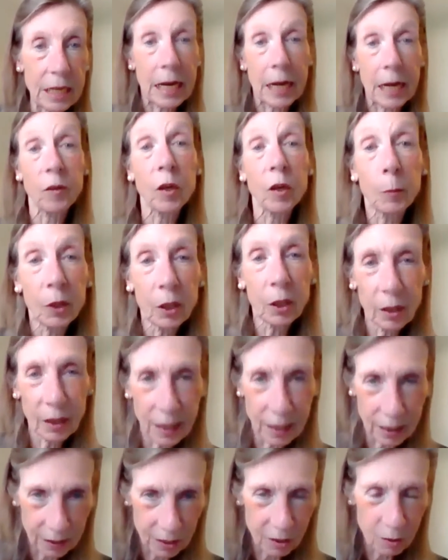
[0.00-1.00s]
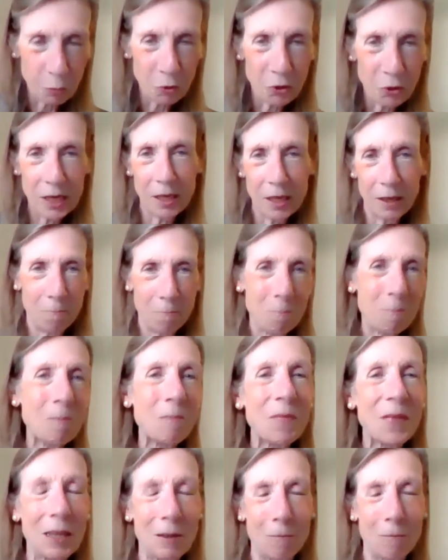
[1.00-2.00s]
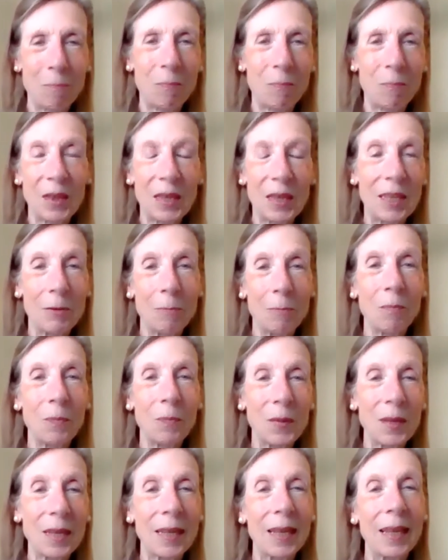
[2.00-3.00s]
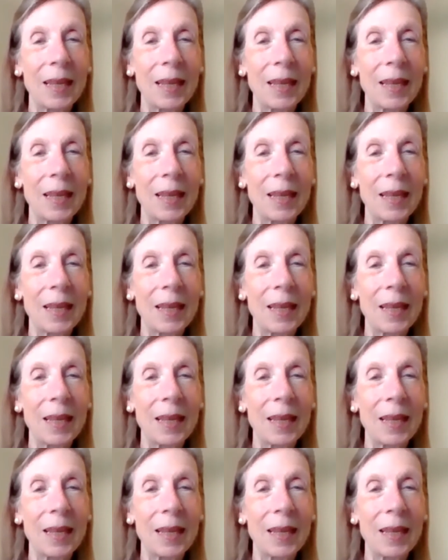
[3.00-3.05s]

inevitable at this point? Yes,